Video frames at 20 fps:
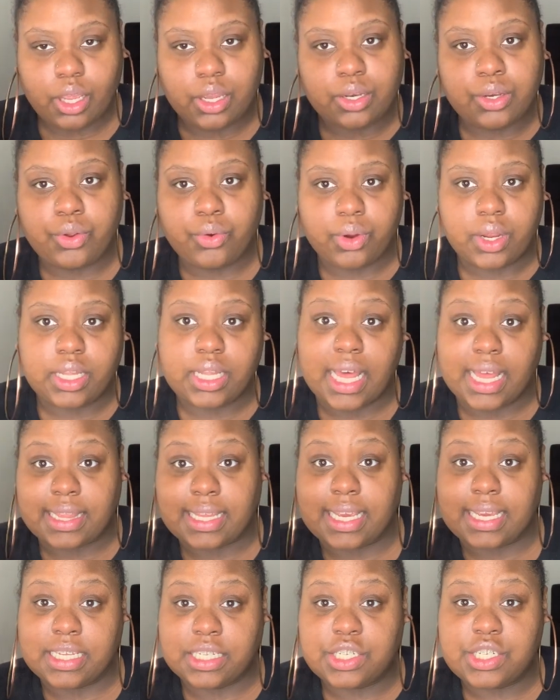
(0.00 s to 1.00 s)
During that,
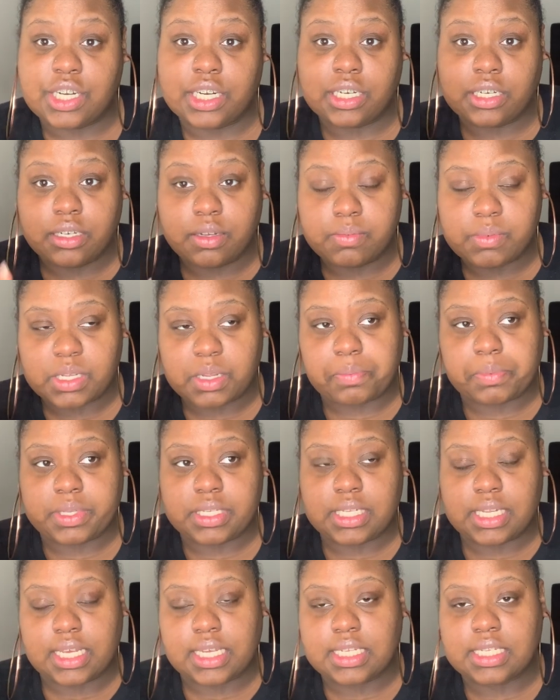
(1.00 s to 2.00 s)
the intern comes up and
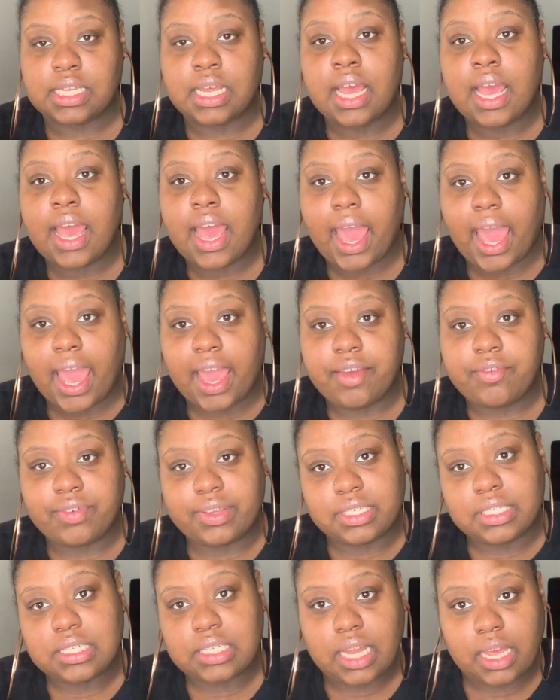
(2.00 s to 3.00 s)
says,
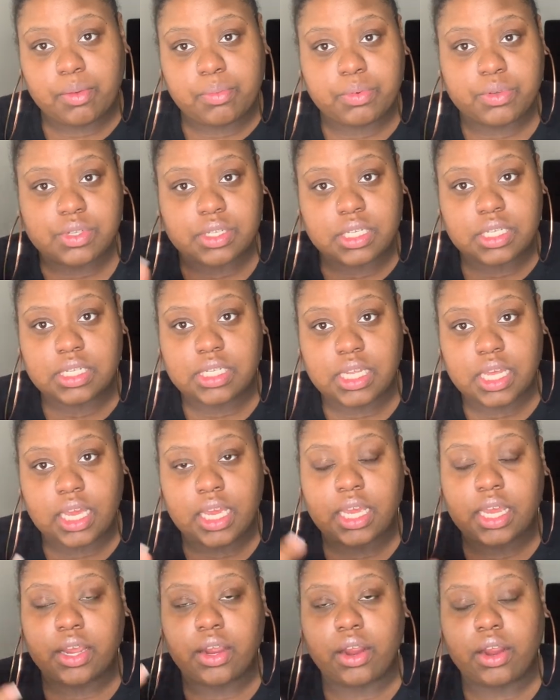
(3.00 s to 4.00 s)
Haven Staples is
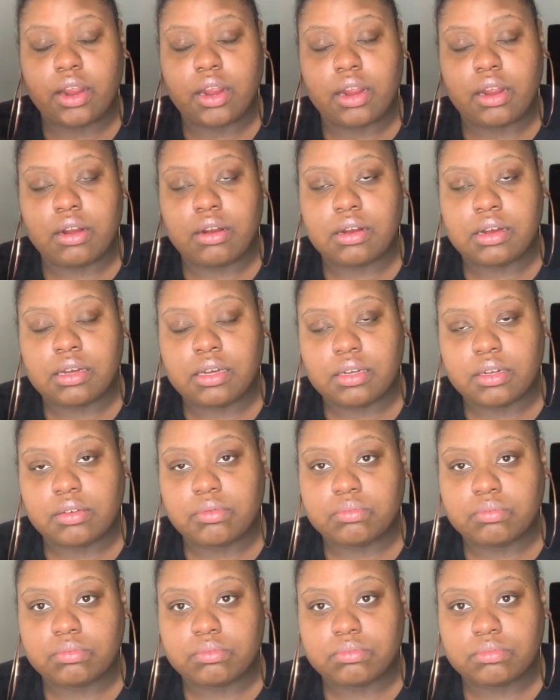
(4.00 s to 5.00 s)
here
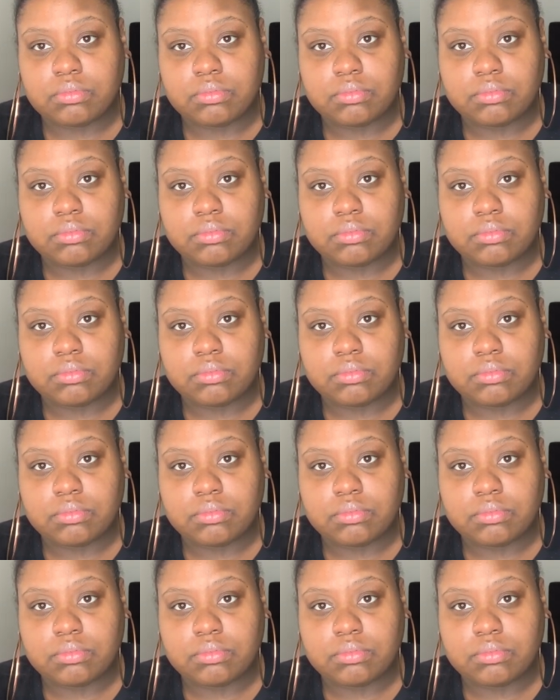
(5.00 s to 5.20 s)
um,